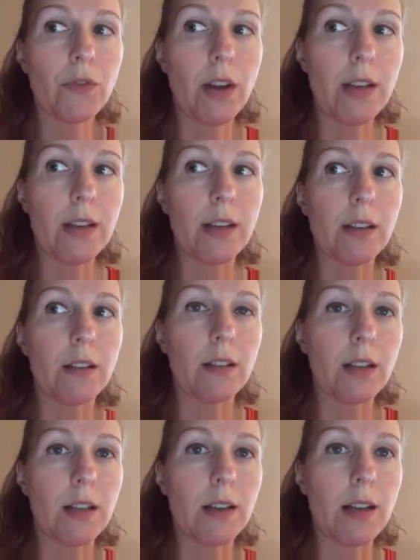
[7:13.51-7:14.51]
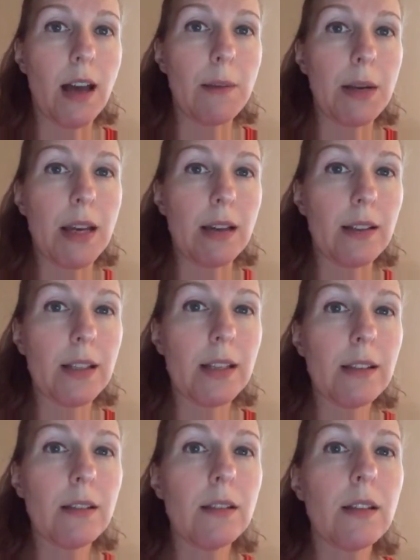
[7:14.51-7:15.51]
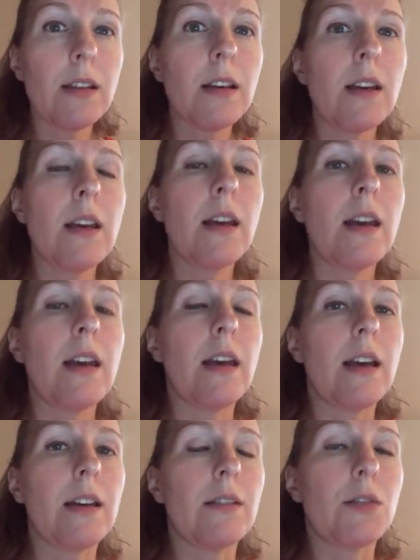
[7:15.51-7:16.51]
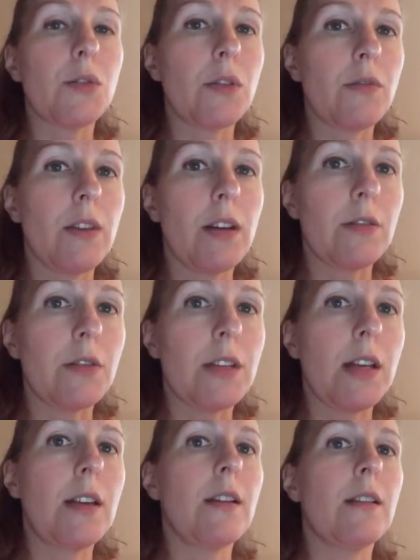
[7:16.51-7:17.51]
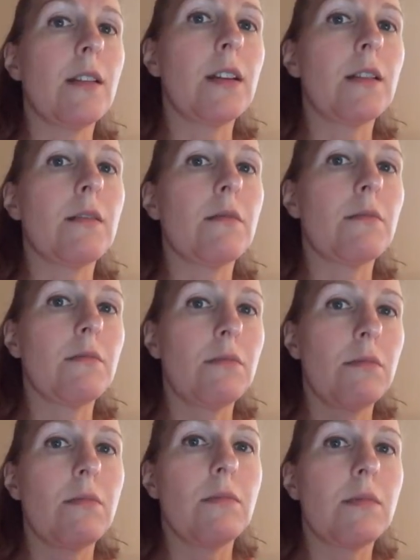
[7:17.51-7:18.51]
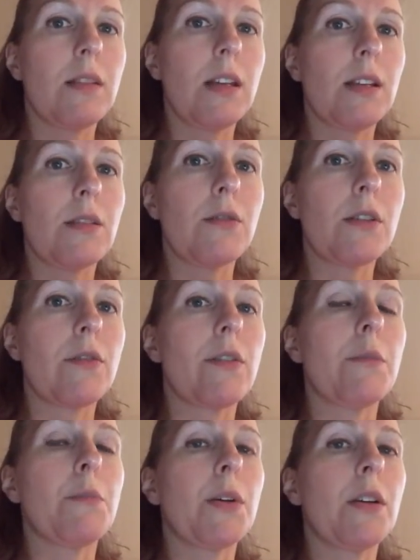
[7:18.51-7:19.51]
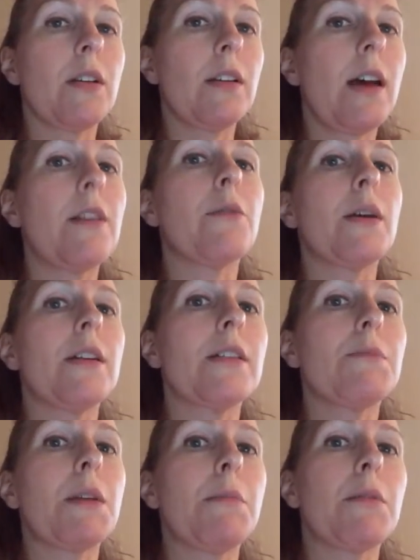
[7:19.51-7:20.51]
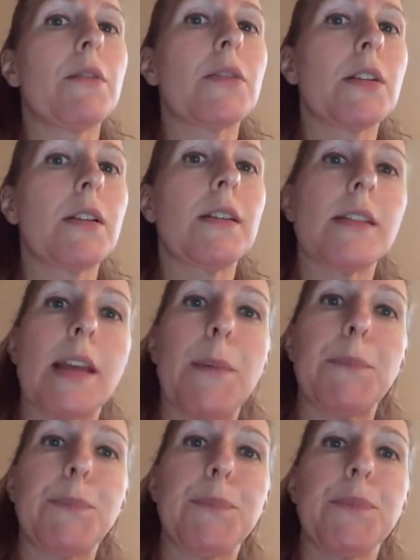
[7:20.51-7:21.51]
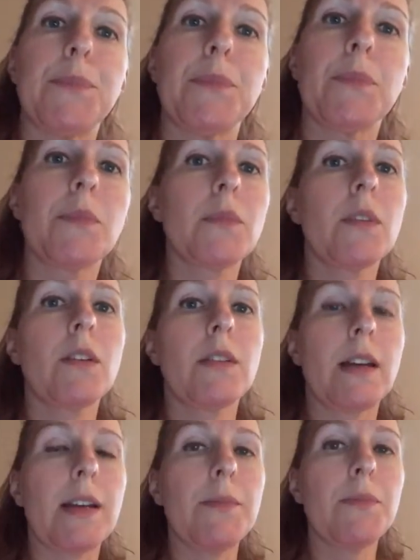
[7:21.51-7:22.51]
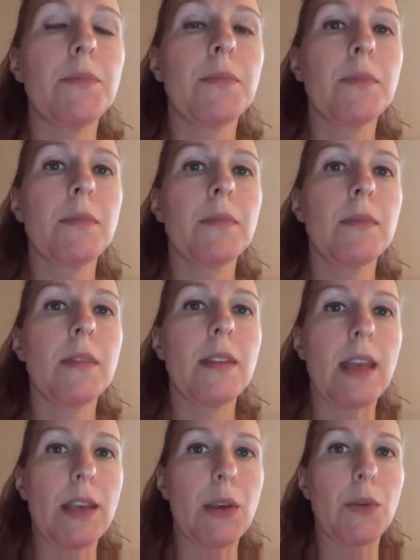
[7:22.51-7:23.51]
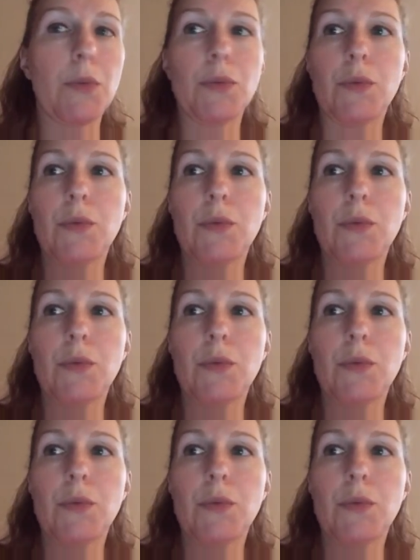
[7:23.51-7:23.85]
finding commonality and sort of the understanding that things are different, but in a lot of ways people are still the same. Okay? Thank you.